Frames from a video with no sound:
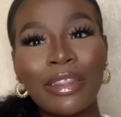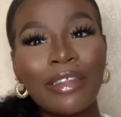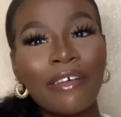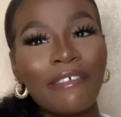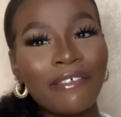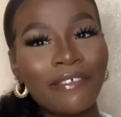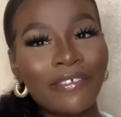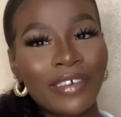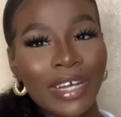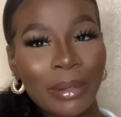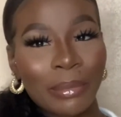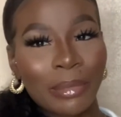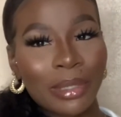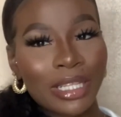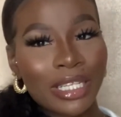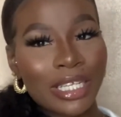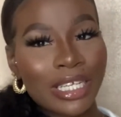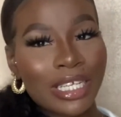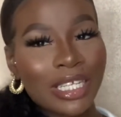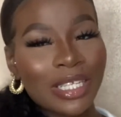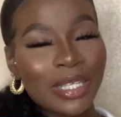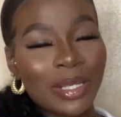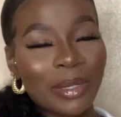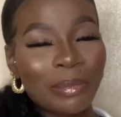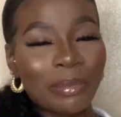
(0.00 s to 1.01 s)
the
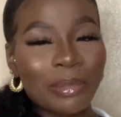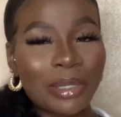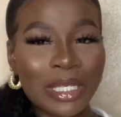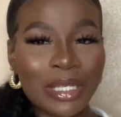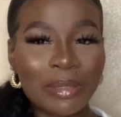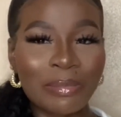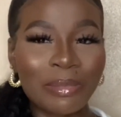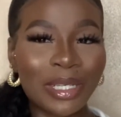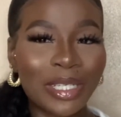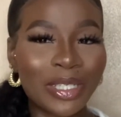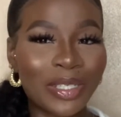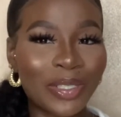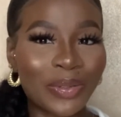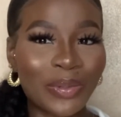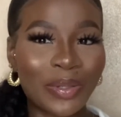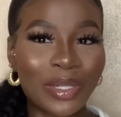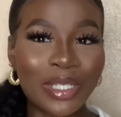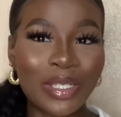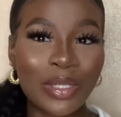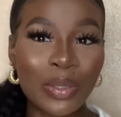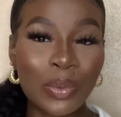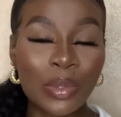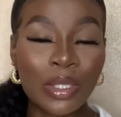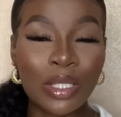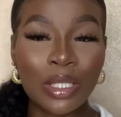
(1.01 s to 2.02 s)
family, so please make sure
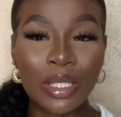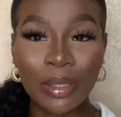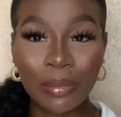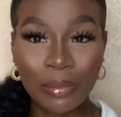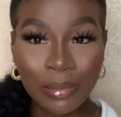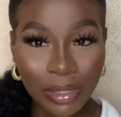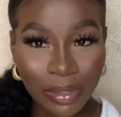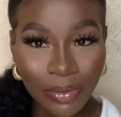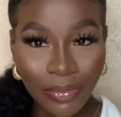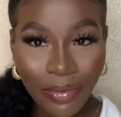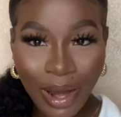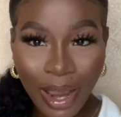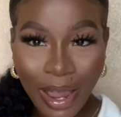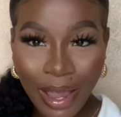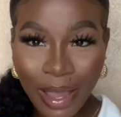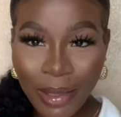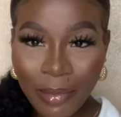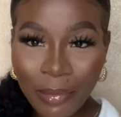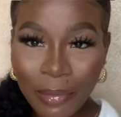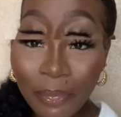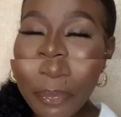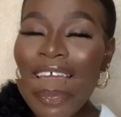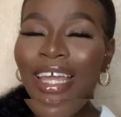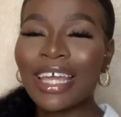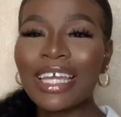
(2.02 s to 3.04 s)
to subscribe.
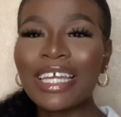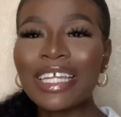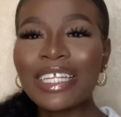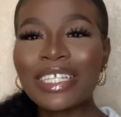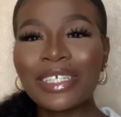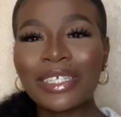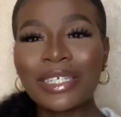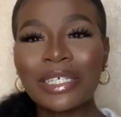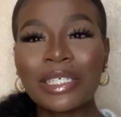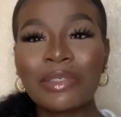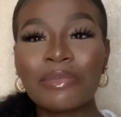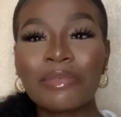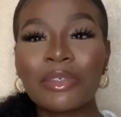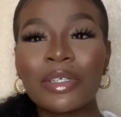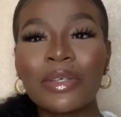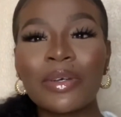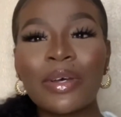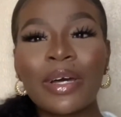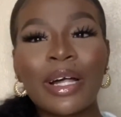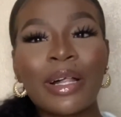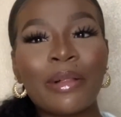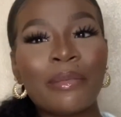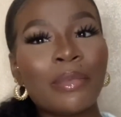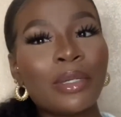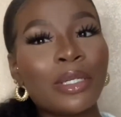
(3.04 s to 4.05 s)
In today's video,
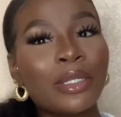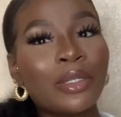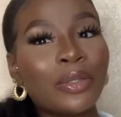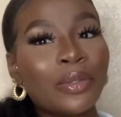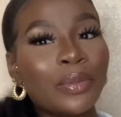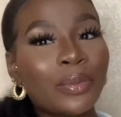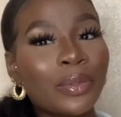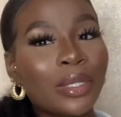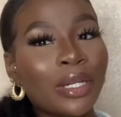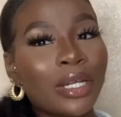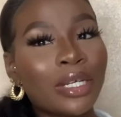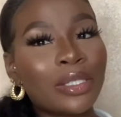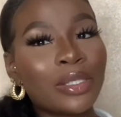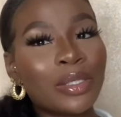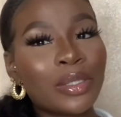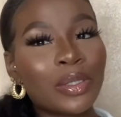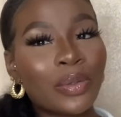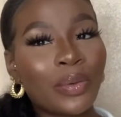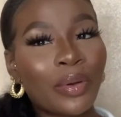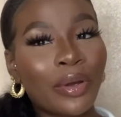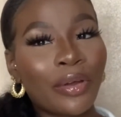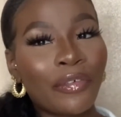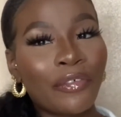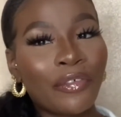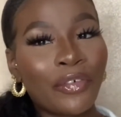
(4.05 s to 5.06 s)
I'll be doing a
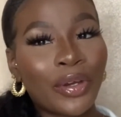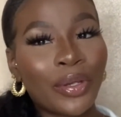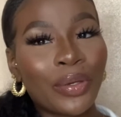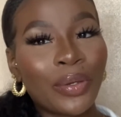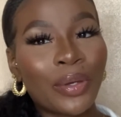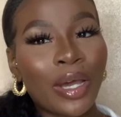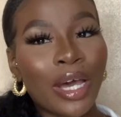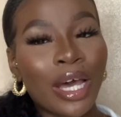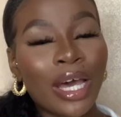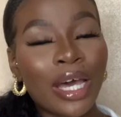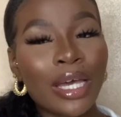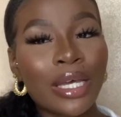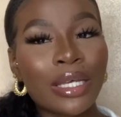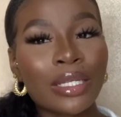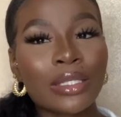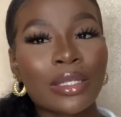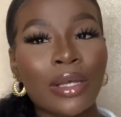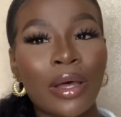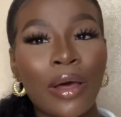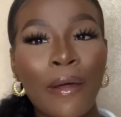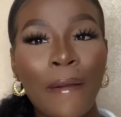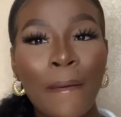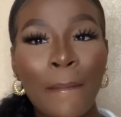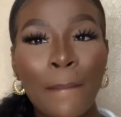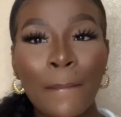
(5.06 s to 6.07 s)
tutorial for you guys
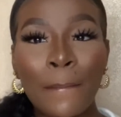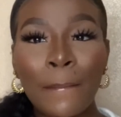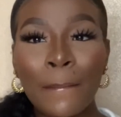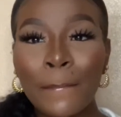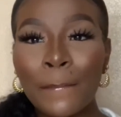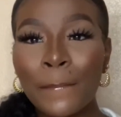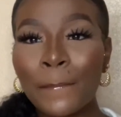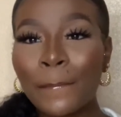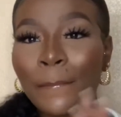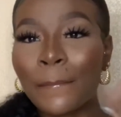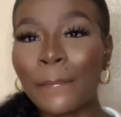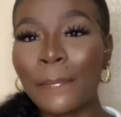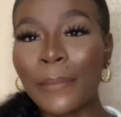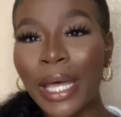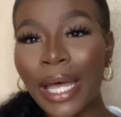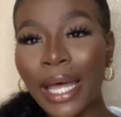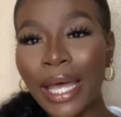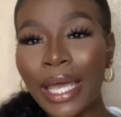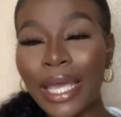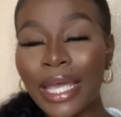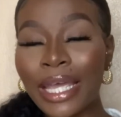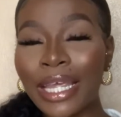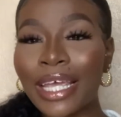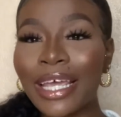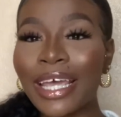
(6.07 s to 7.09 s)
on
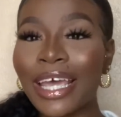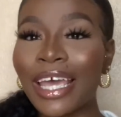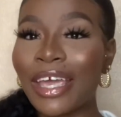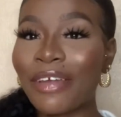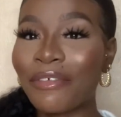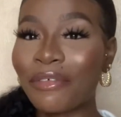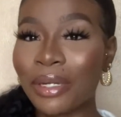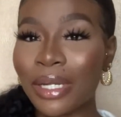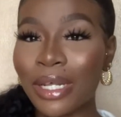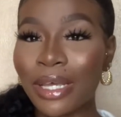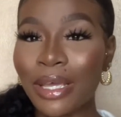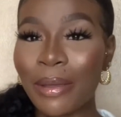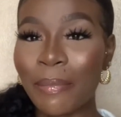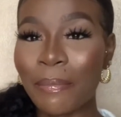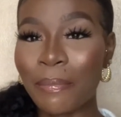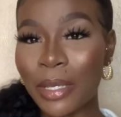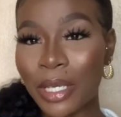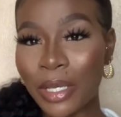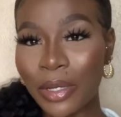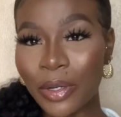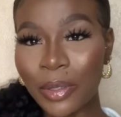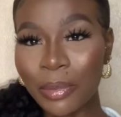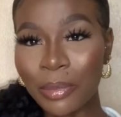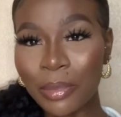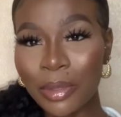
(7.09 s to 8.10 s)
my everyday
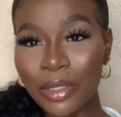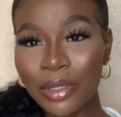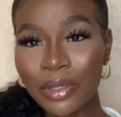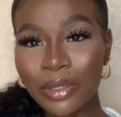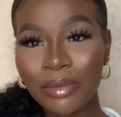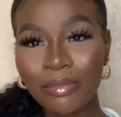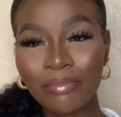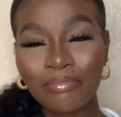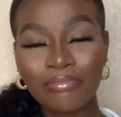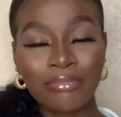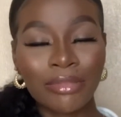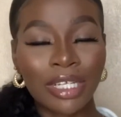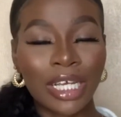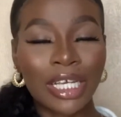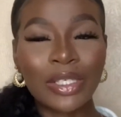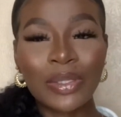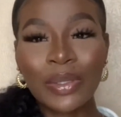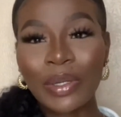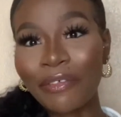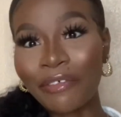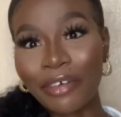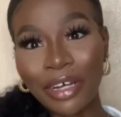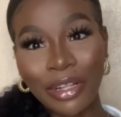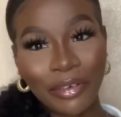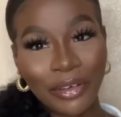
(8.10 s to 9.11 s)
makeup look, as
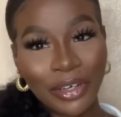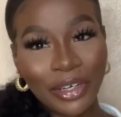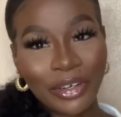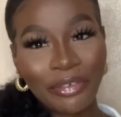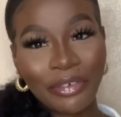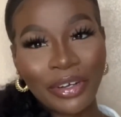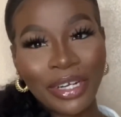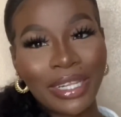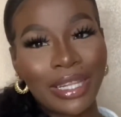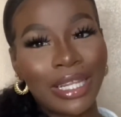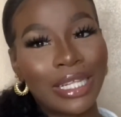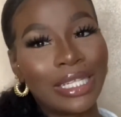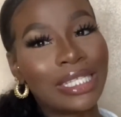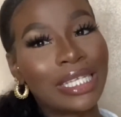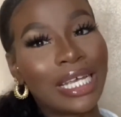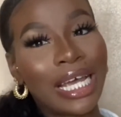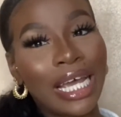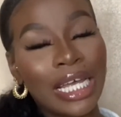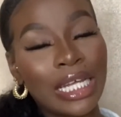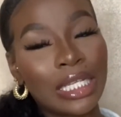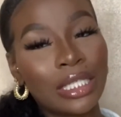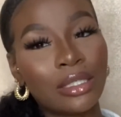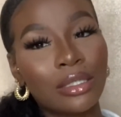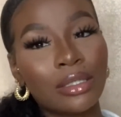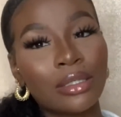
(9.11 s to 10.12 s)
you have already read the
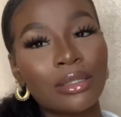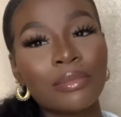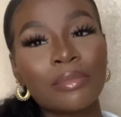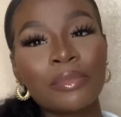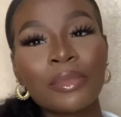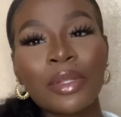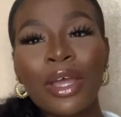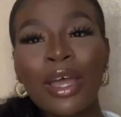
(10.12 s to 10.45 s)
title.